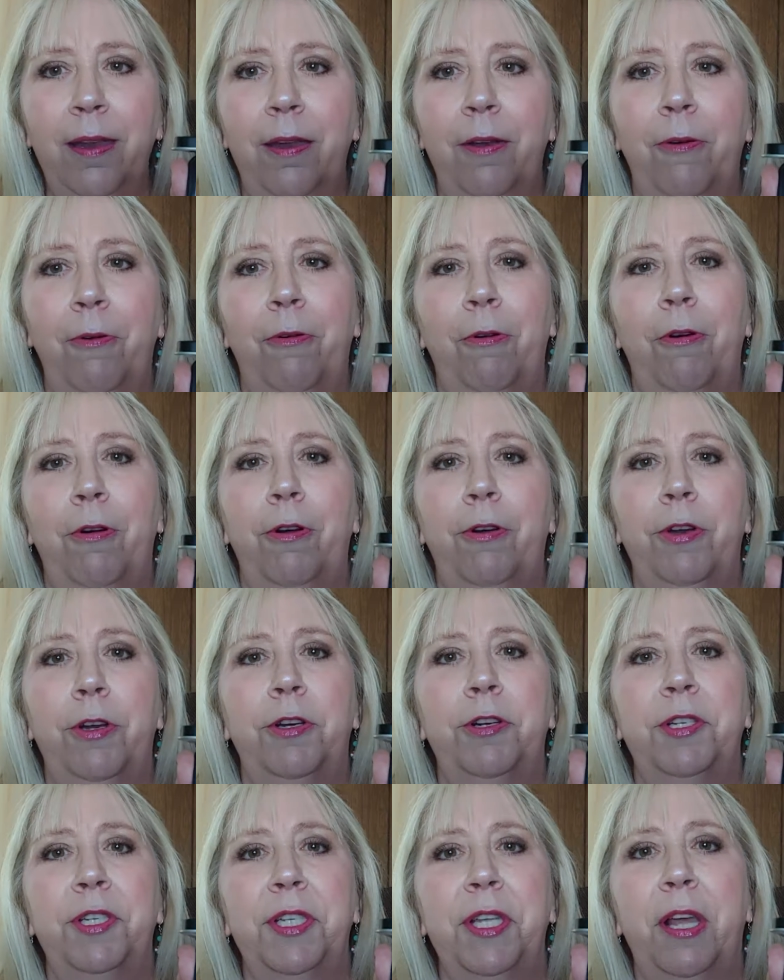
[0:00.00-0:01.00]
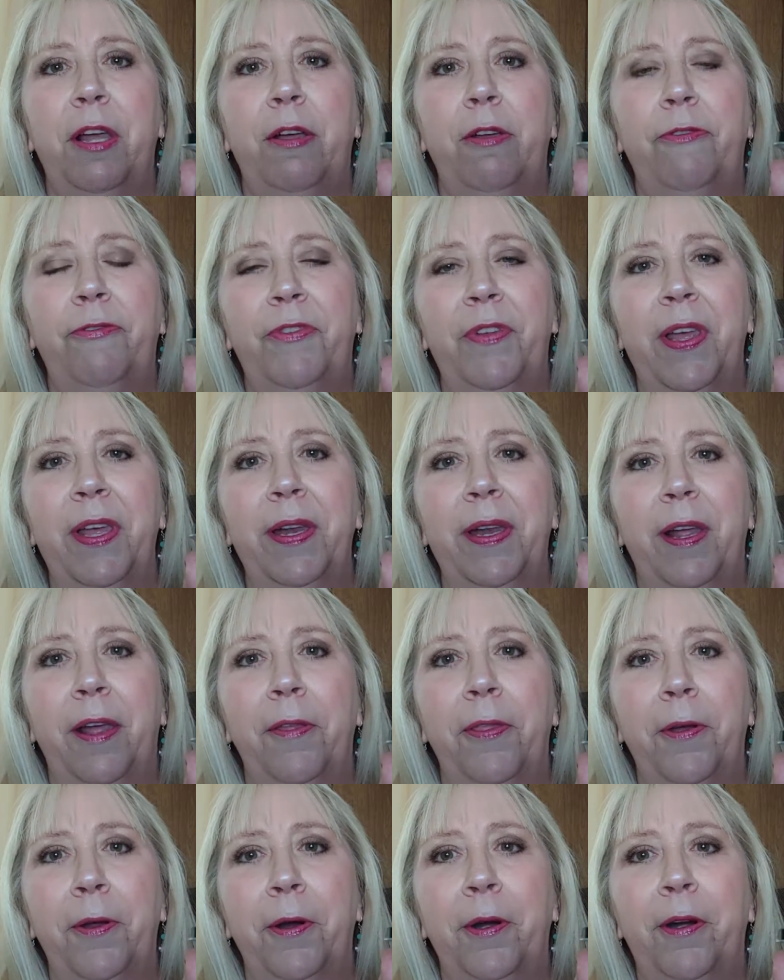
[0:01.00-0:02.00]
and order yourself
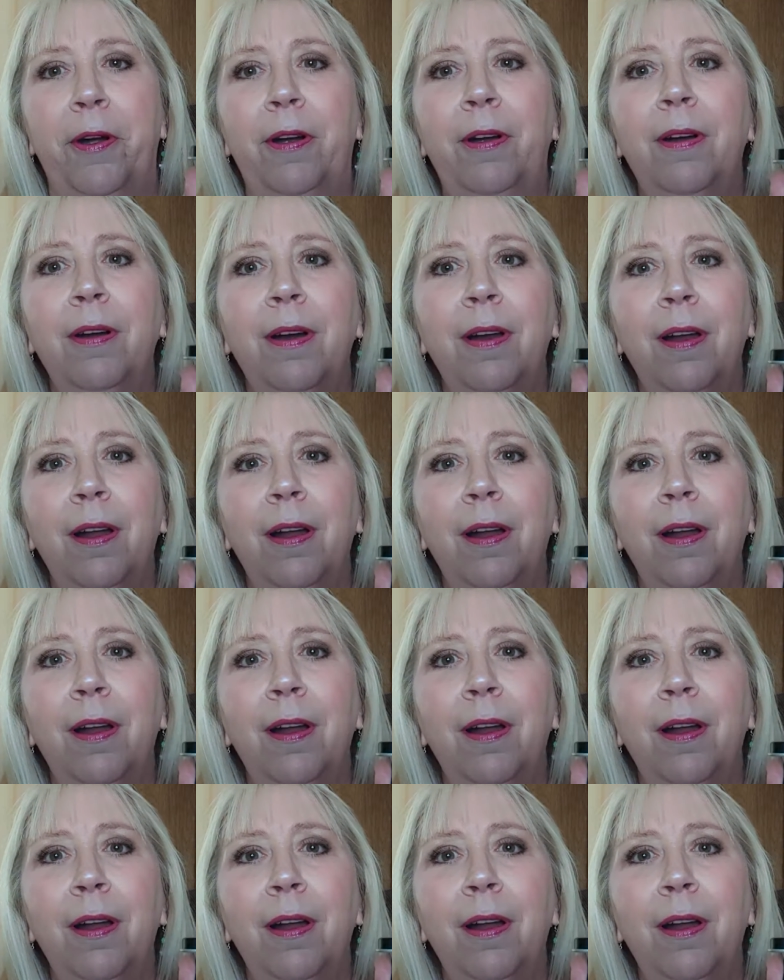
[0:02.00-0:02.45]
another